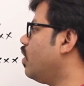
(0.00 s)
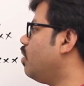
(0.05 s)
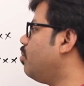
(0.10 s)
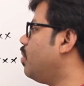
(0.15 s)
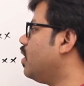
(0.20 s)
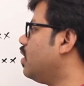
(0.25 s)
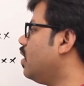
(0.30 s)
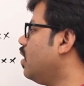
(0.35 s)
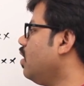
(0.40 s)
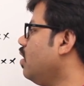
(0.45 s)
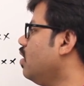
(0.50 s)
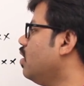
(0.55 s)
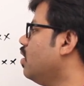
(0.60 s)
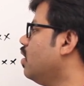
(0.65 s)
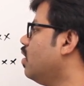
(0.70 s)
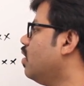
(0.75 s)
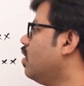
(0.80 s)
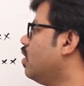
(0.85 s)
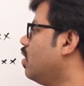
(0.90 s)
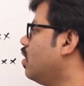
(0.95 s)
will be the
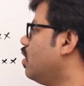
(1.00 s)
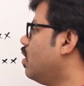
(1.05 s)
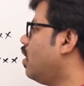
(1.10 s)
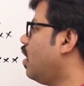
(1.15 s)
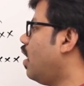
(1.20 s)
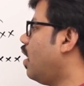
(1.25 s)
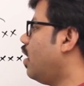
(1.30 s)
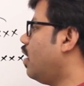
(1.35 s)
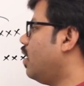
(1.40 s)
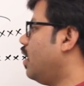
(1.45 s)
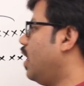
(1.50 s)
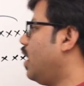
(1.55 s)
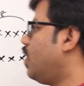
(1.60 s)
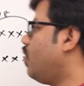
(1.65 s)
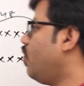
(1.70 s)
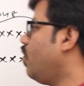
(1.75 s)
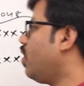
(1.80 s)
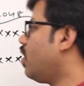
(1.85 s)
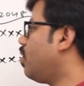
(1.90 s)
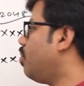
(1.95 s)

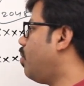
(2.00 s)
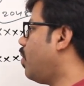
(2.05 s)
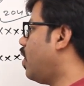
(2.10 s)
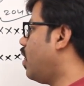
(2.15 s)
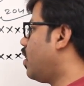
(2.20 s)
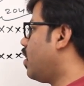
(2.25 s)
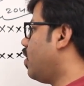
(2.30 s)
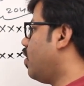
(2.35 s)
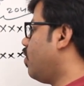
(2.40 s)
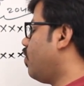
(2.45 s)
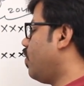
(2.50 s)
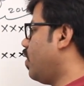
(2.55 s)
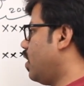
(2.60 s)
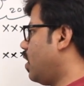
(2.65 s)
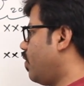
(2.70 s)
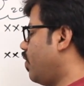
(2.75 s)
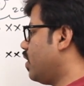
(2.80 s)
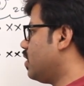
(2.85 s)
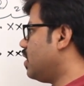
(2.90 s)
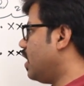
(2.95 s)
network part of,
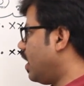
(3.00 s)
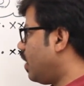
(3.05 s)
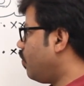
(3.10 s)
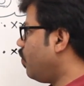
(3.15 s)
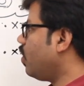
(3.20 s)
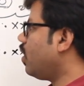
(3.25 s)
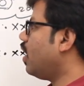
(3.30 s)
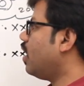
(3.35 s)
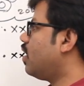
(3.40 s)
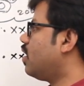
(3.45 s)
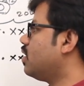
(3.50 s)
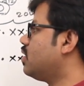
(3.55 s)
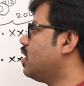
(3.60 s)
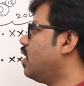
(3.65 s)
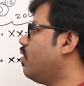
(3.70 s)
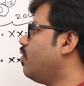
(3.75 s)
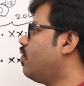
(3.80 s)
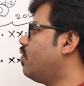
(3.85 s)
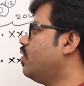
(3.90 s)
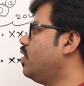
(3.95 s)
otherwise network address
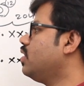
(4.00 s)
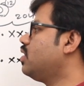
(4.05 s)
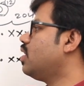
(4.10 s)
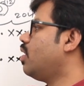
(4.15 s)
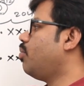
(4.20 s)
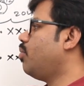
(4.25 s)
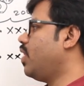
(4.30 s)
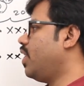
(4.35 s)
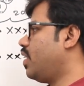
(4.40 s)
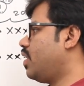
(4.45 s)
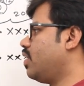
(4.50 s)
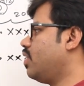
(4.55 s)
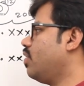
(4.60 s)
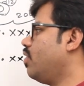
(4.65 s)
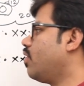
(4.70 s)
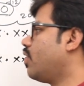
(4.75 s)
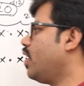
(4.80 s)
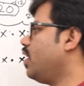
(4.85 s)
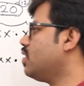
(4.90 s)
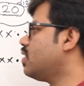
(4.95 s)
of this subnet.
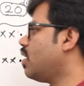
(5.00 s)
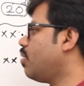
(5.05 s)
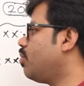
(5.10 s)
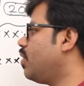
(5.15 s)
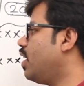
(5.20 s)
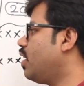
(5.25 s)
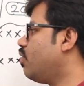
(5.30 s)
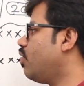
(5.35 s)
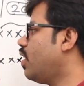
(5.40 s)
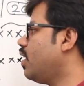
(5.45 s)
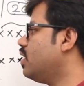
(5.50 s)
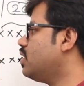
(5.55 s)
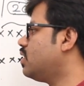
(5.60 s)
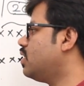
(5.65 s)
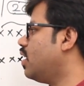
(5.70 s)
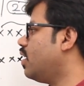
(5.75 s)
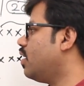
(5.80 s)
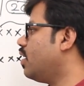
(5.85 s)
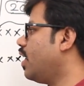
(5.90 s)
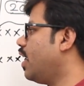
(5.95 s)
Okay, subnet 1 is
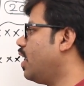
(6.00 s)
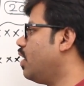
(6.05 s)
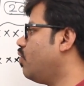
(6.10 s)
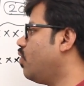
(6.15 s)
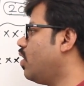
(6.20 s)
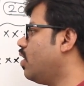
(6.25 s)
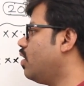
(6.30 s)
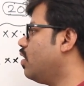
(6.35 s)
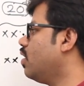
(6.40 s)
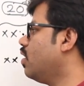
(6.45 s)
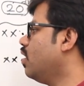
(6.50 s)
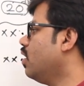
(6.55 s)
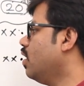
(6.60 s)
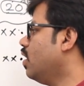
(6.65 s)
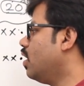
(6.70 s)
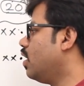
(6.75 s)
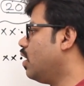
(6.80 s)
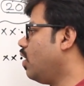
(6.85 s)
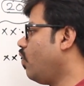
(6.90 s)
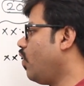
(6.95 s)
done, N1.
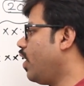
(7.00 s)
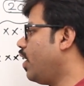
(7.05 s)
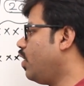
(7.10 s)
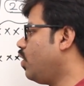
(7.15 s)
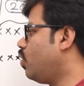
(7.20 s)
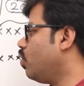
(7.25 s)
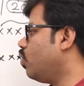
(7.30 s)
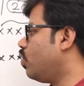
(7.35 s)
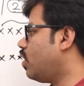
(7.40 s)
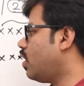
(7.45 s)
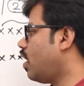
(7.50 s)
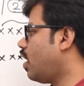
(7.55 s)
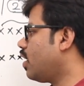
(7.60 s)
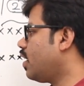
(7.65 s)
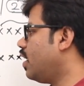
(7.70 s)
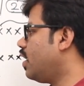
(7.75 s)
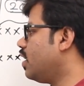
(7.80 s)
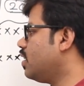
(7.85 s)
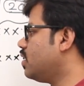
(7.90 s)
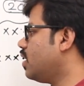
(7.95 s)
Now N2,
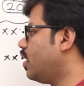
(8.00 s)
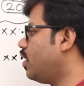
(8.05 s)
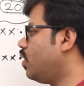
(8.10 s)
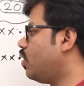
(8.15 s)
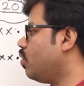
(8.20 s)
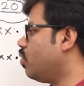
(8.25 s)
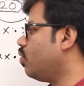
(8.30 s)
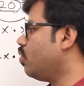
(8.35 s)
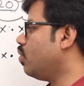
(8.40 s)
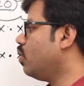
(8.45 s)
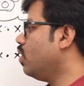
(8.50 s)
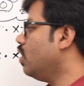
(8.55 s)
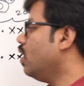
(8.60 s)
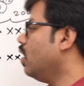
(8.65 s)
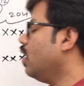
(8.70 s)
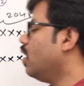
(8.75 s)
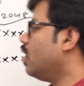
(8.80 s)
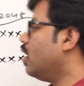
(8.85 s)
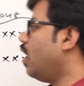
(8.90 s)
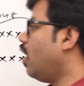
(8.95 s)
target is N2.
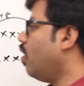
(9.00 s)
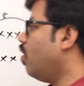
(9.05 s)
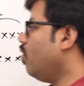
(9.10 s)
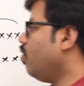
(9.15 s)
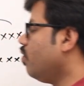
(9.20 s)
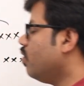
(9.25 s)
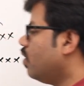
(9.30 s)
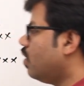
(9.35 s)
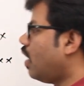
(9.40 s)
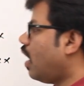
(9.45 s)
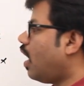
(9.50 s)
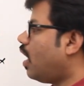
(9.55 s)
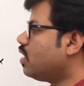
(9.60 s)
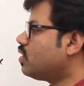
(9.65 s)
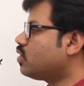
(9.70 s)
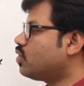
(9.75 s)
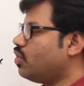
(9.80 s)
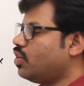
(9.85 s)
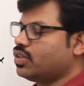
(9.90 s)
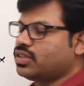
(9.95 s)
Now
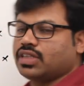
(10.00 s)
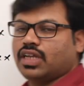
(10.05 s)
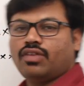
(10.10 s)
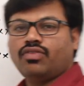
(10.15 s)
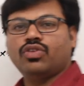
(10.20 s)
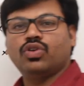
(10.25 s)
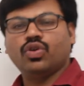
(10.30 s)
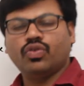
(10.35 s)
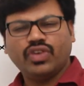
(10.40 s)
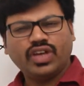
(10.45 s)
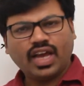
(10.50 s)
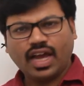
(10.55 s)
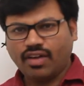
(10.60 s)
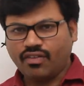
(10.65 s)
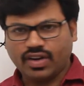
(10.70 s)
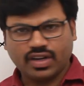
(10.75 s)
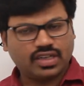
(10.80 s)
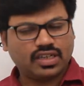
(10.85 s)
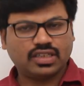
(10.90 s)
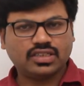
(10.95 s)
ask yourself, do we
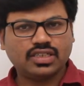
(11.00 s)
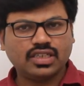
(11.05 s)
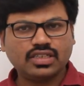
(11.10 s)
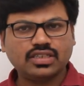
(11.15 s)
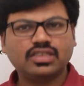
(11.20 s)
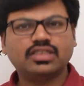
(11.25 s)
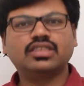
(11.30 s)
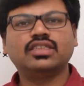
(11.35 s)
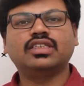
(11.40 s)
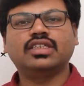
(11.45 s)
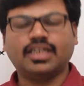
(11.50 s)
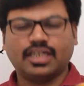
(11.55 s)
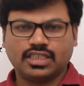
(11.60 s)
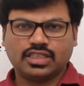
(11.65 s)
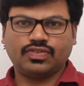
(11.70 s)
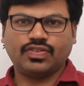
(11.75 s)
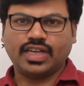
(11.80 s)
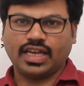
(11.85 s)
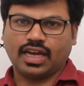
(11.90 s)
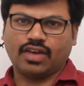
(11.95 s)
have addresses?
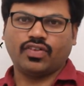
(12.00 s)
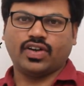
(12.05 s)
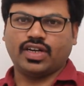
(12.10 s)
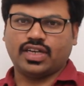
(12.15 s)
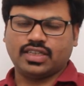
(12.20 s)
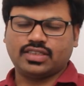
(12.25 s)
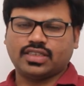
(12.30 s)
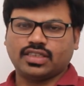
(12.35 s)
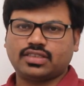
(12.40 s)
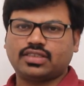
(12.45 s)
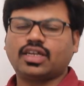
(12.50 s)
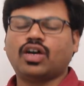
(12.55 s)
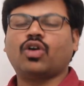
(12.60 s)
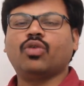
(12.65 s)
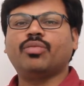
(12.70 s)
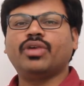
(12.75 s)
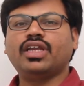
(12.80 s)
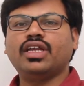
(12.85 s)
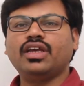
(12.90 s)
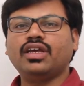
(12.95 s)
Yes, we have addresses.
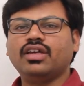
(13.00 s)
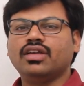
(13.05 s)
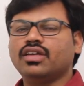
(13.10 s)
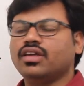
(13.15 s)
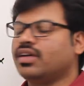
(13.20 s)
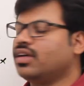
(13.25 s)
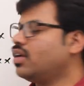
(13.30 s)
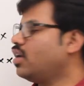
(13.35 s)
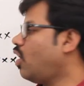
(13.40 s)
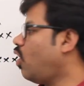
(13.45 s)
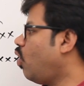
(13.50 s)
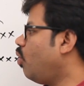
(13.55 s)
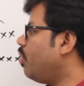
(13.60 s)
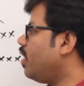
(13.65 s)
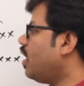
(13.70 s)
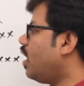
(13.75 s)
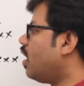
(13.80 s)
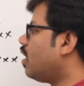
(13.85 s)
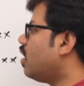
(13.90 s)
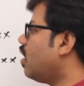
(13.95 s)
How many? How
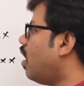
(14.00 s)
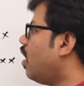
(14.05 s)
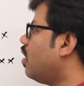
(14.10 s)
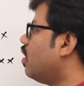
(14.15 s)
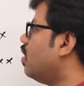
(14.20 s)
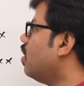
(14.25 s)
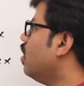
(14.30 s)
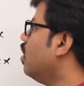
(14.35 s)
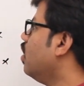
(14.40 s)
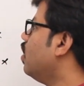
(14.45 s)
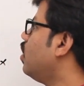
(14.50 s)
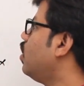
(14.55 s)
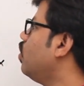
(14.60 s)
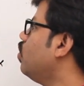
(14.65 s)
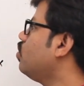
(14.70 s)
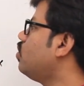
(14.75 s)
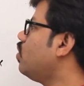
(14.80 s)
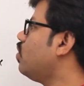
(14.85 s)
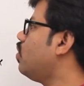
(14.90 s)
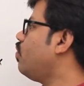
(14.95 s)
many are gone?
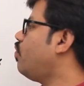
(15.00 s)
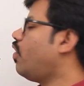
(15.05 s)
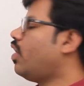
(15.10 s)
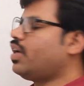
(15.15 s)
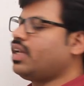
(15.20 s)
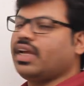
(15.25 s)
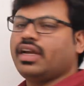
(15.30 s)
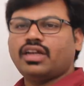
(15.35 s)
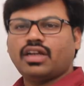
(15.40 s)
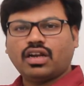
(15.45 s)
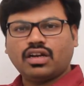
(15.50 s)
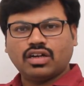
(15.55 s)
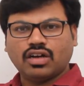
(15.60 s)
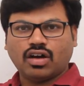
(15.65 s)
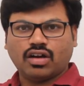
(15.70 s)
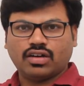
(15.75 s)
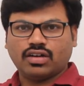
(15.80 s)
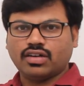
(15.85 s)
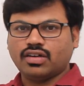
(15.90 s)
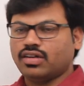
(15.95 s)
2048 are
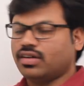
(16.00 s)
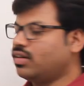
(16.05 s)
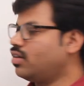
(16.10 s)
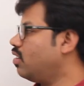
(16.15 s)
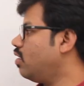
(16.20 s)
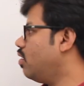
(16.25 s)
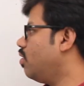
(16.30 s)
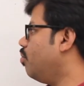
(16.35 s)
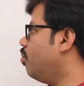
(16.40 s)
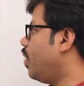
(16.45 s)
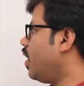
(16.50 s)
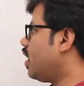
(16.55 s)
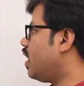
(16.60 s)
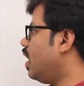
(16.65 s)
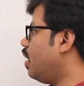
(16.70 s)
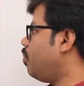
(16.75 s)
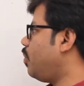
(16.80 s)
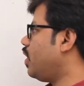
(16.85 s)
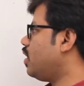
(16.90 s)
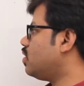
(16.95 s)
gone. By
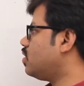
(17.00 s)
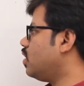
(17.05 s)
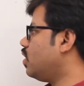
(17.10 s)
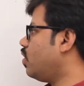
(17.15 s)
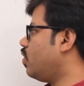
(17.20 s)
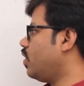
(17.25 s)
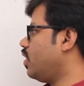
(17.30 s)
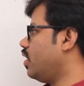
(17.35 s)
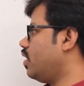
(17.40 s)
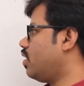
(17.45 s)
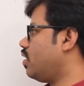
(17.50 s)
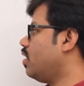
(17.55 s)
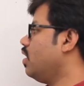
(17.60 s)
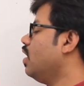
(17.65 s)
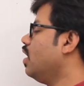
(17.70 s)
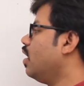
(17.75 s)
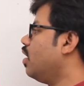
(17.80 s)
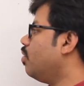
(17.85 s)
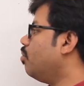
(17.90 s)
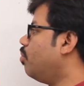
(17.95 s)
keeping 0 here.
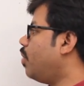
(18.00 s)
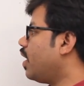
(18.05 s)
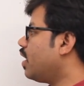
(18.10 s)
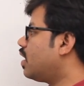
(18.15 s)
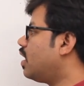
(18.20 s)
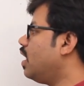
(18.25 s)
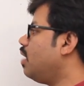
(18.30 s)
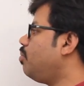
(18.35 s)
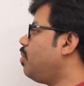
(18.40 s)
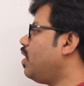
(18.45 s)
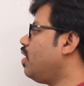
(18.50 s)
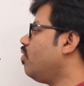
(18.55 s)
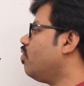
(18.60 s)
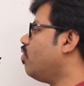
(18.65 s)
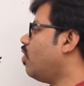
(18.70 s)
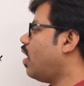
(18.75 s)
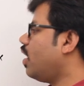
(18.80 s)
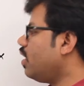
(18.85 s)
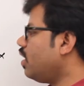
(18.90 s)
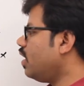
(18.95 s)
By keeping
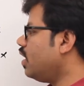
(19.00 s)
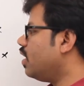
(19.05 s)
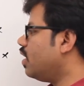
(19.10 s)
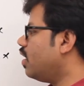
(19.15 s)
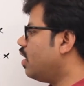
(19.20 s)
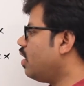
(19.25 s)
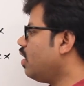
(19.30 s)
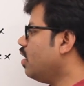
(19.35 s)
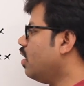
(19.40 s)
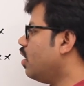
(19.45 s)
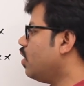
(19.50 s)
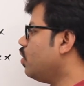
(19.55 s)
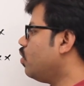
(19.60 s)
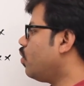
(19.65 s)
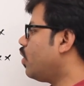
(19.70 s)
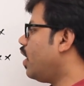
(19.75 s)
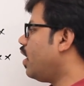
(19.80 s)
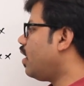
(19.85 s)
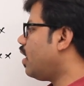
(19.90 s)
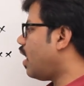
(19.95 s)
1 here,
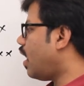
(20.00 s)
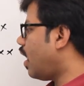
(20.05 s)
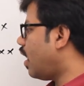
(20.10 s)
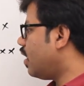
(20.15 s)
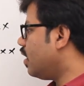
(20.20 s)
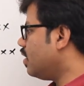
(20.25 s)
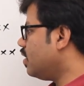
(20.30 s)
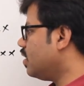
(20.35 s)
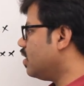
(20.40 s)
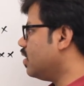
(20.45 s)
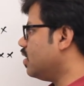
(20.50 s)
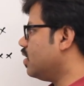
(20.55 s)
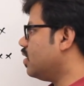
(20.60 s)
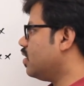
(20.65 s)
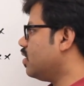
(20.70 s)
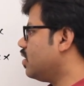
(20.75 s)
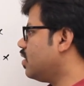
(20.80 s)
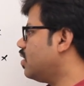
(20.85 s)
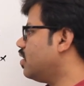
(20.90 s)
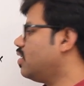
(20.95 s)
you get
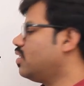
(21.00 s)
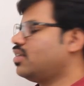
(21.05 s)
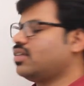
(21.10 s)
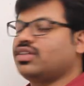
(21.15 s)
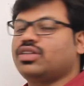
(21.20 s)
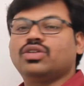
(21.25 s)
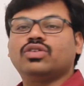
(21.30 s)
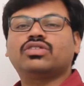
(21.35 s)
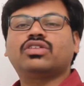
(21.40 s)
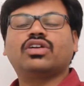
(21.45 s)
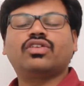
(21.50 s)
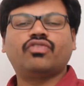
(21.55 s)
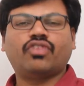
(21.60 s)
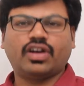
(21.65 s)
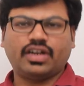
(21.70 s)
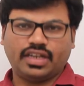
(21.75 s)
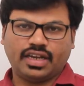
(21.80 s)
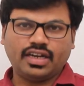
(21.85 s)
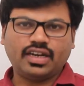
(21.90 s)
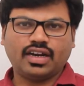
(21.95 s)
another
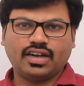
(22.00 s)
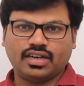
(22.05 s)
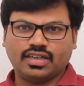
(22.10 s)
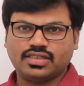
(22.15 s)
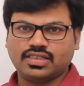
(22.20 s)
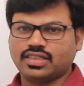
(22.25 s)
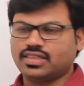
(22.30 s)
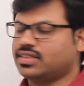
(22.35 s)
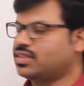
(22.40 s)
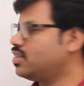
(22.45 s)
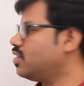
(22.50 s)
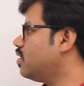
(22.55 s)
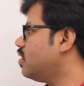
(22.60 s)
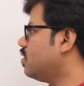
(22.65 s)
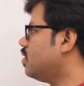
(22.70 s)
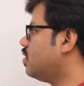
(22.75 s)
2048 addresses.